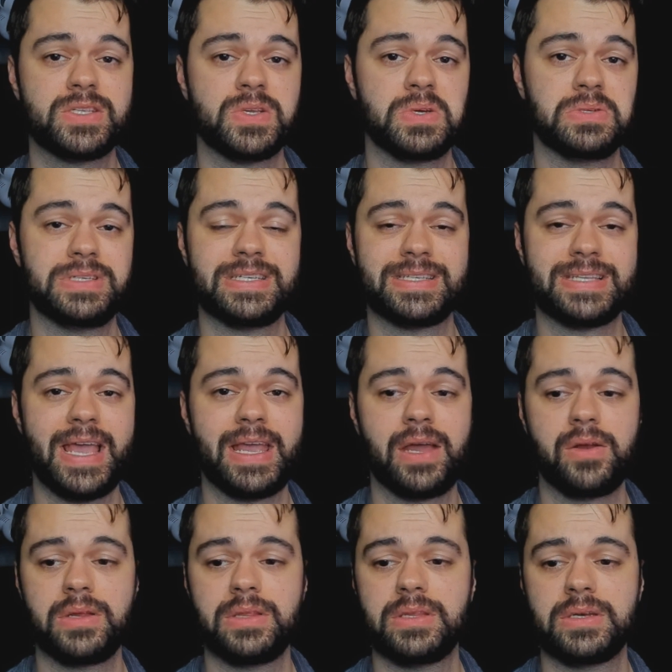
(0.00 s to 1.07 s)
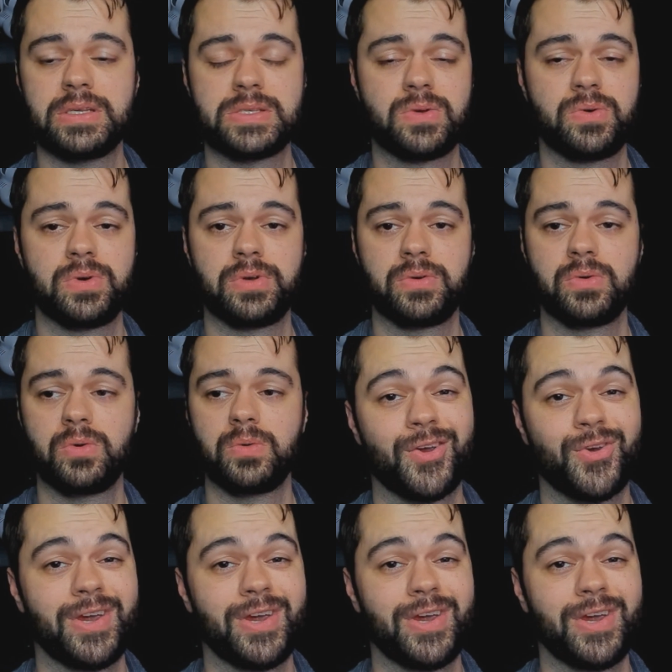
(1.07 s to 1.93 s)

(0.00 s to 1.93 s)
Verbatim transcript: so just hang out in the Discord group.